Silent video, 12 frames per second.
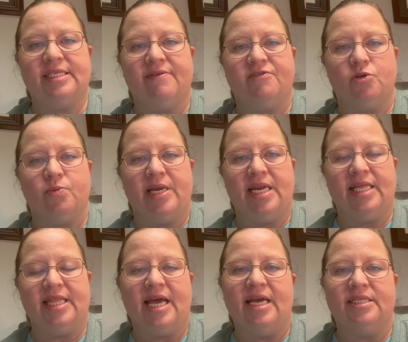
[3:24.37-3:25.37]
after reading
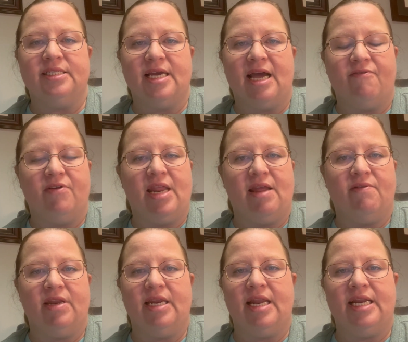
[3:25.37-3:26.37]
that
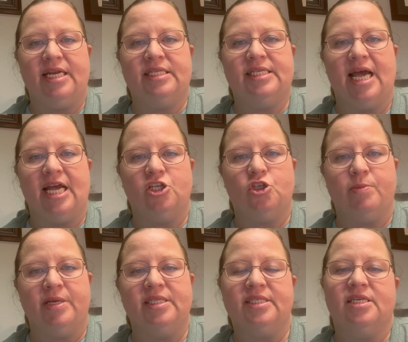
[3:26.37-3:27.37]
affidavit and any
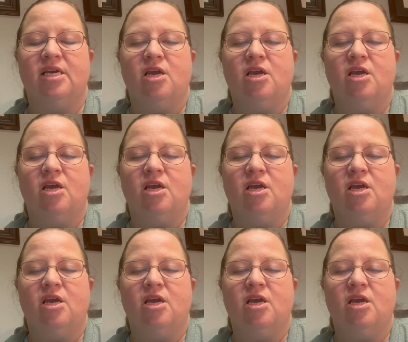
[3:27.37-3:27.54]
attachments,